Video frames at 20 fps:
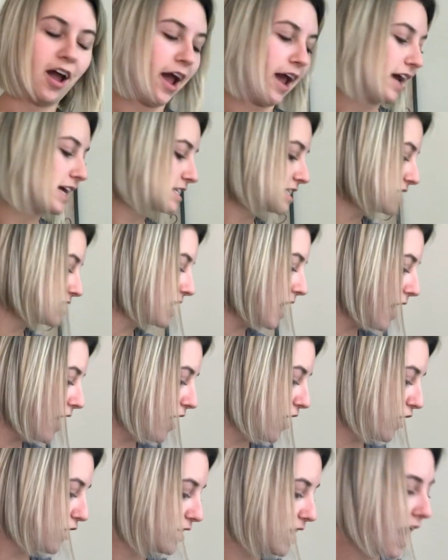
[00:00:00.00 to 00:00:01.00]
Okay, so
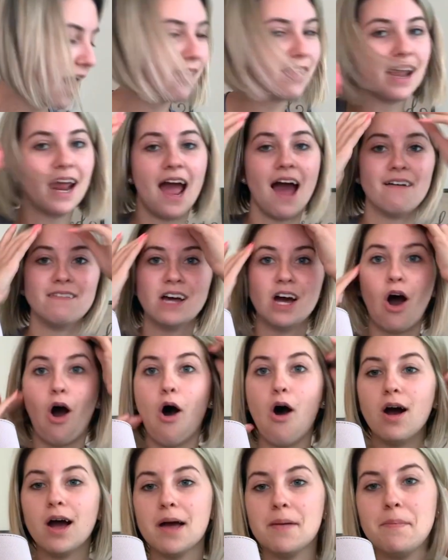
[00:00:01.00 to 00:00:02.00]
now that I have it
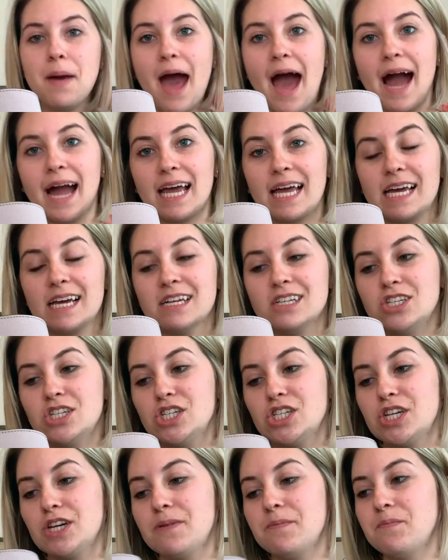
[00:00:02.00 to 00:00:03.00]
all
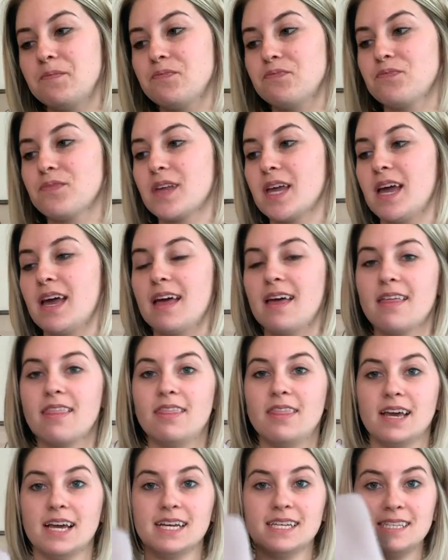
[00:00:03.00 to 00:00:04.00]
unpackaged,
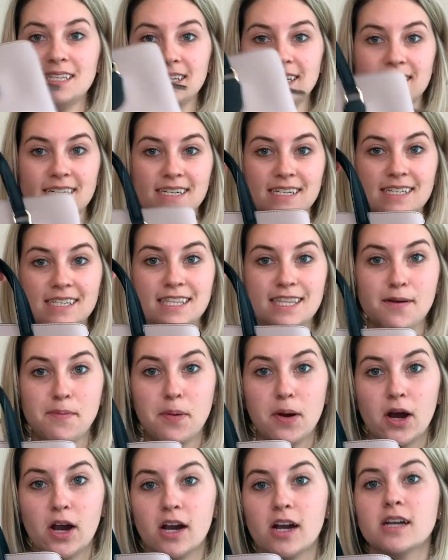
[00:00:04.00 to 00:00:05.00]
this is the
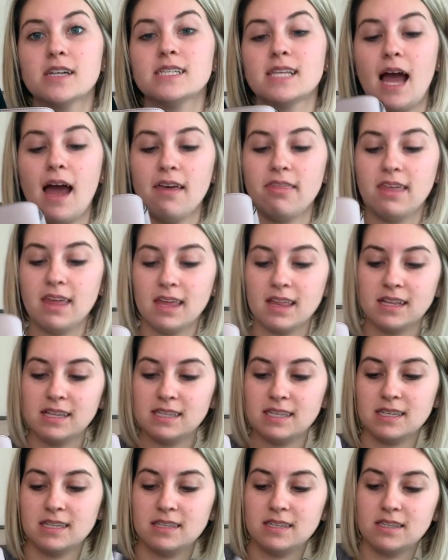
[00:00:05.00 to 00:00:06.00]
purse. I think
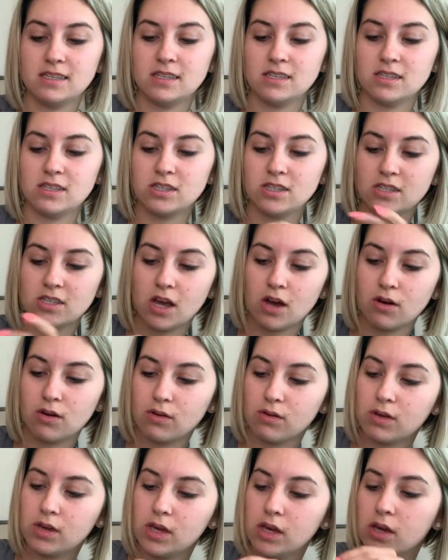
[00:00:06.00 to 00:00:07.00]
this is
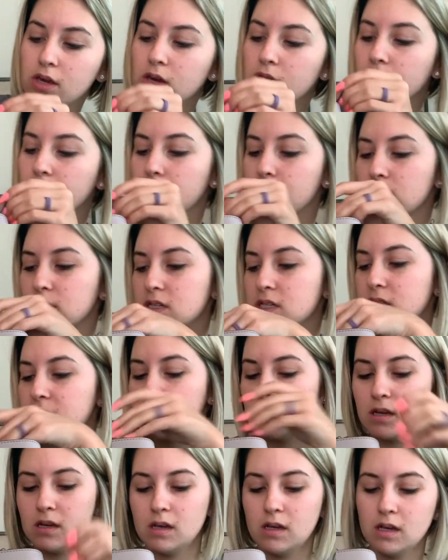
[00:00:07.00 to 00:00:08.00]
so cute.
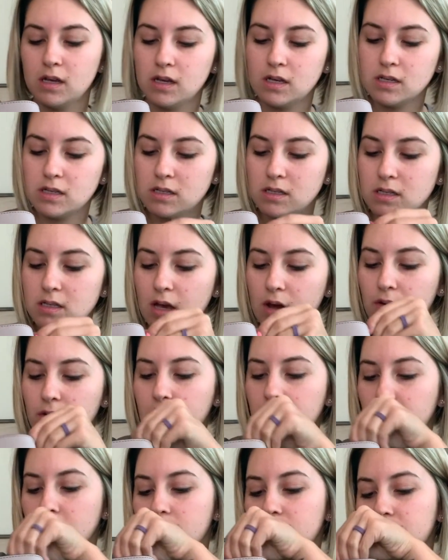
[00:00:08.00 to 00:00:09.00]
So
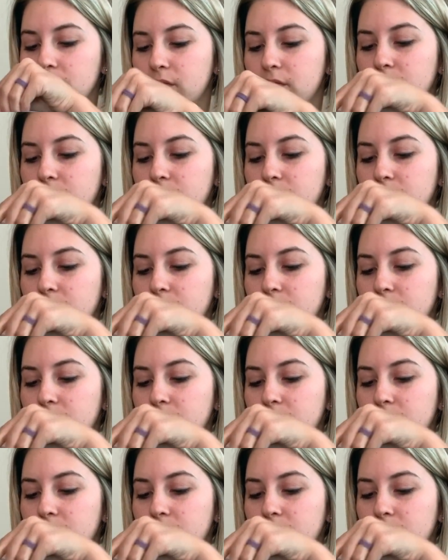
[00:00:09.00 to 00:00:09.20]
cute.